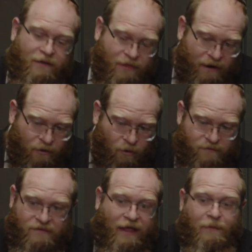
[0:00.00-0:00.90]
that it
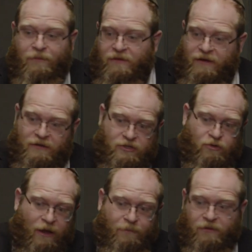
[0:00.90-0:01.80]
stampled and it
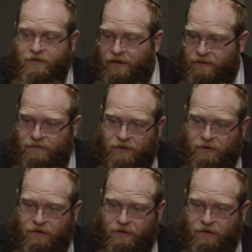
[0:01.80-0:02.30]
trampled and